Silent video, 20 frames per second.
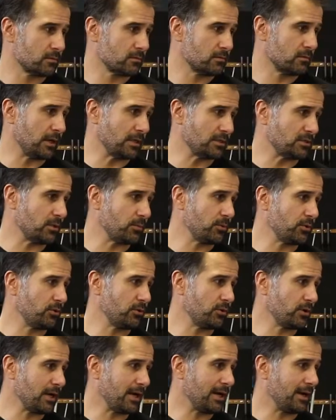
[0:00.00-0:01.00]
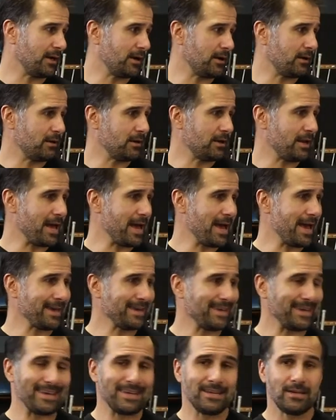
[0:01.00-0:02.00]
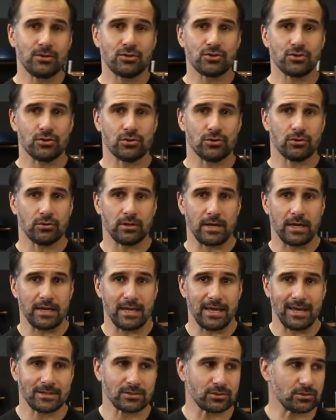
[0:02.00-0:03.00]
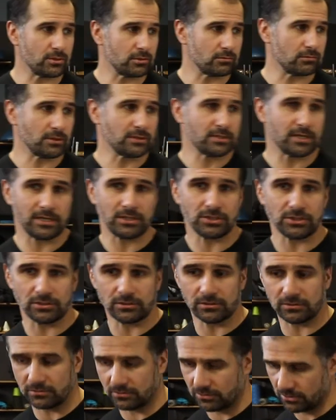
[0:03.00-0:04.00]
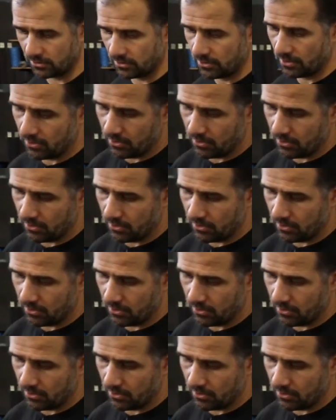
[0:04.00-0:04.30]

Right, so we're doing our lying internal and external rotations.